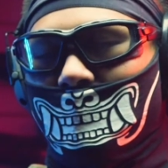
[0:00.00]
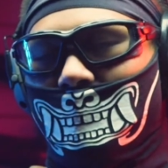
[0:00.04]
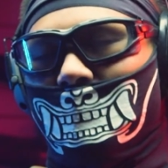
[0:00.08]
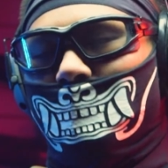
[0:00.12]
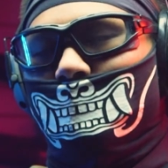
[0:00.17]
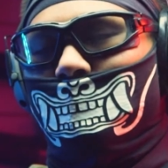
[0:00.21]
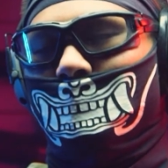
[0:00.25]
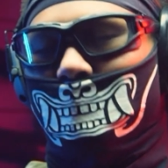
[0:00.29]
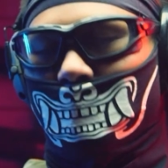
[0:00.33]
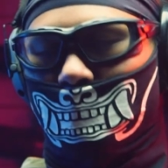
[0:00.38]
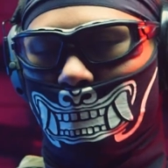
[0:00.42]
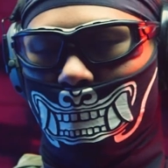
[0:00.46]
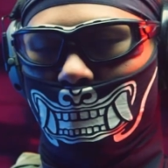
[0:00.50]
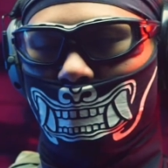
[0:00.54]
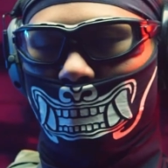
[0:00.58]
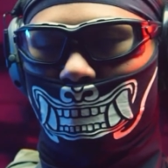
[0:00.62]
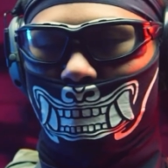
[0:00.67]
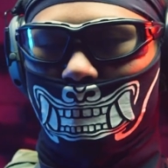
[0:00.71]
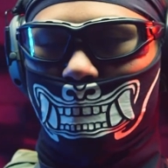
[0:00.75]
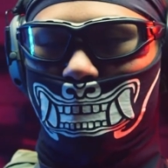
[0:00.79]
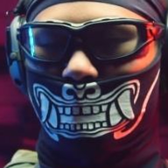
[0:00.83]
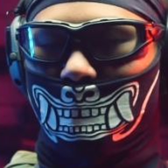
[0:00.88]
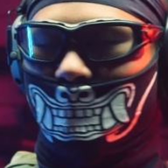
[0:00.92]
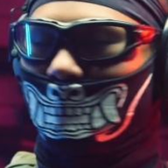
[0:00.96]
and I would agree
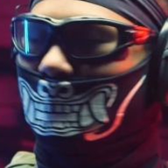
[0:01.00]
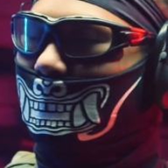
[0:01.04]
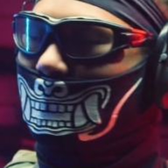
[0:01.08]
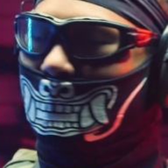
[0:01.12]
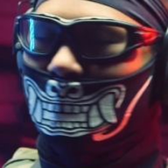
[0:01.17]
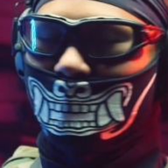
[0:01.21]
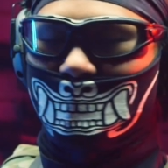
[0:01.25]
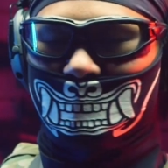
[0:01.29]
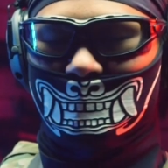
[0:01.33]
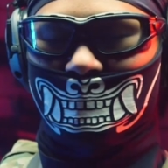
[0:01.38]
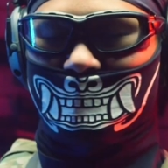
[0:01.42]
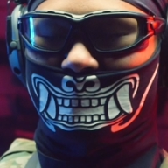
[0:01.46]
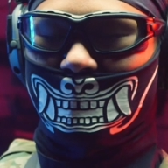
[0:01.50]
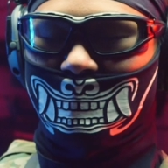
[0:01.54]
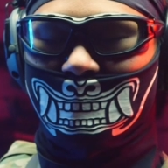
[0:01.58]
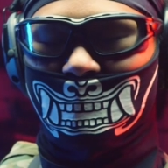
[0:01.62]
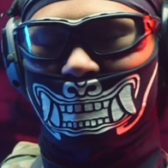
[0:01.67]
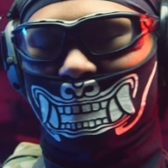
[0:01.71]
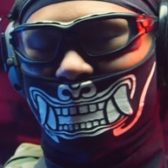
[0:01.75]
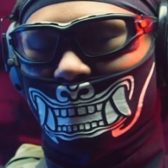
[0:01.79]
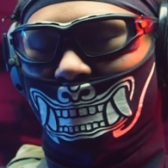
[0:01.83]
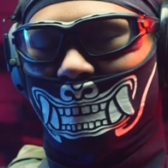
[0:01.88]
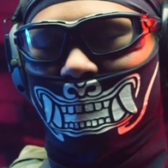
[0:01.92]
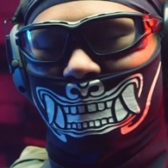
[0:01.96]
with you, but just getting
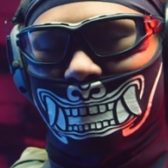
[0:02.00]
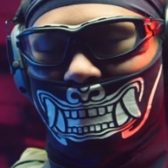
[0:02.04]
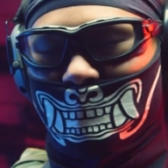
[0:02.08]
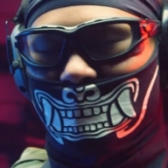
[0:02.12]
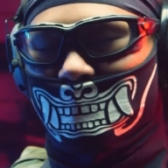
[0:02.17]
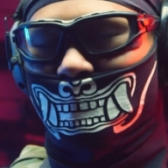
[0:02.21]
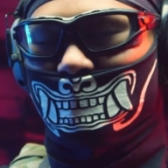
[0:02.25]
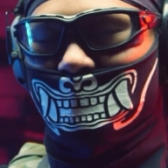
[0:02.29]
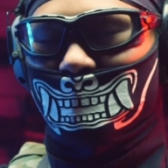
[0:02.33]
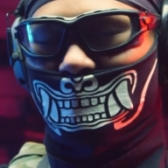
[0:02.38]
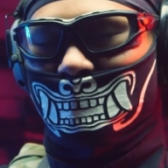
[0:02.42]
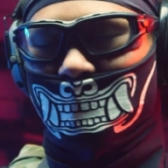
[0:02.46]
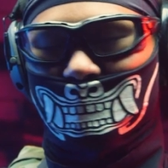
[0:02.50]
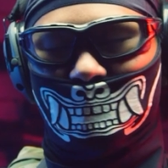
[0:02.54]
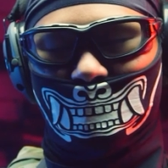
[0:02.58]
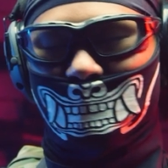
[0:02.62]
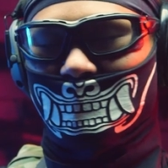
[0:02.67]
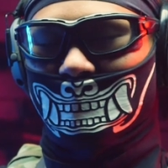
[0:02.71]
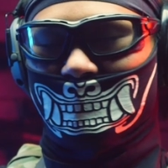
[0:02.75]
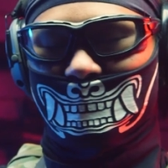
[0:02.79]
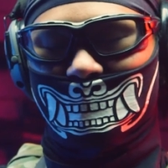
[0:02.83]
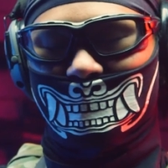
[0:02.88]
shot in the ears just really